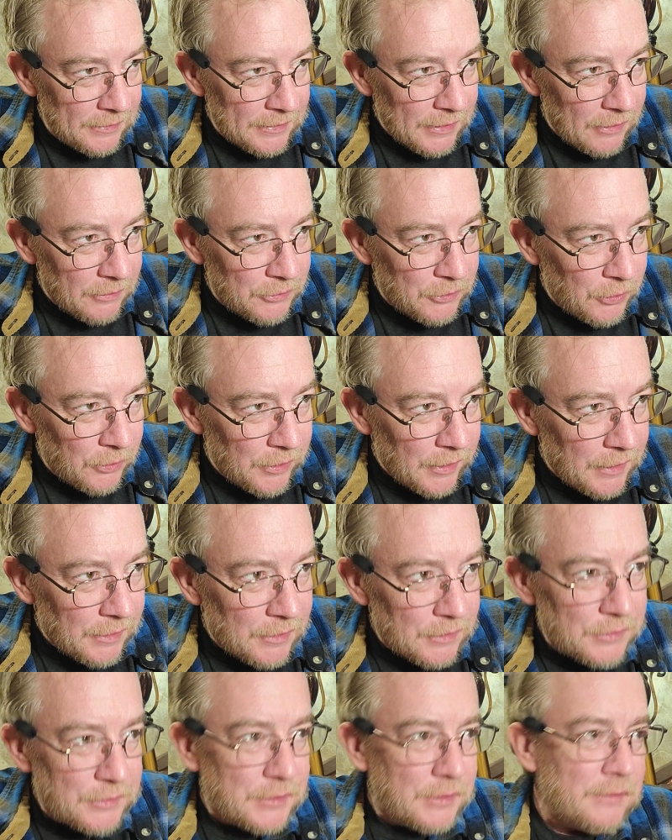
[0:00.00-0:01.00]
Look how cool
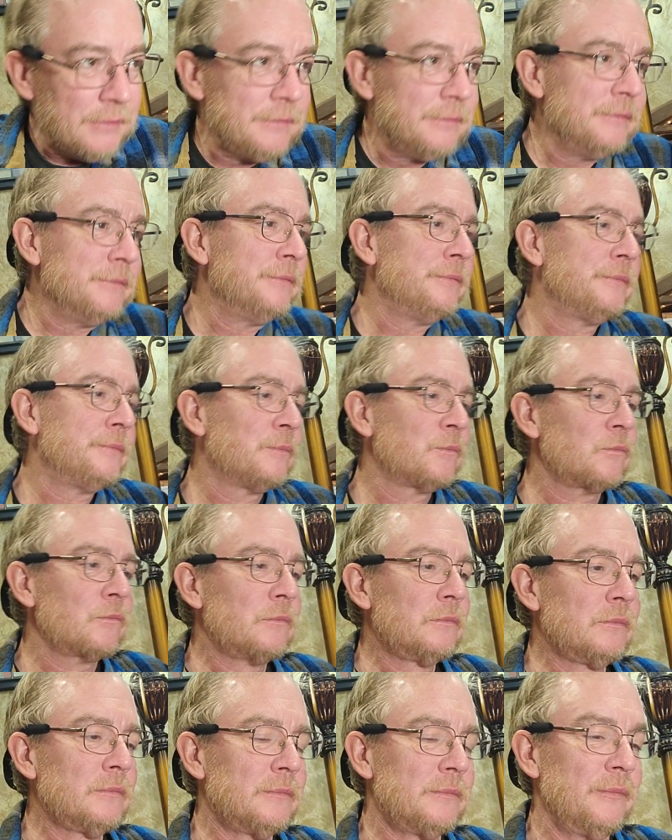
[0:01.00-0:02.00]
that is.
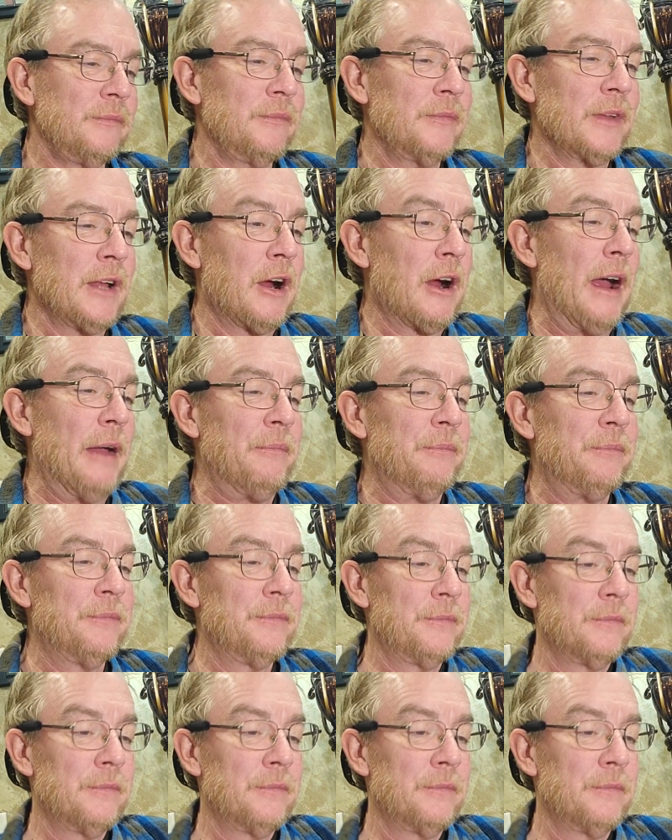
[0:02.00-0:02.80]
All right.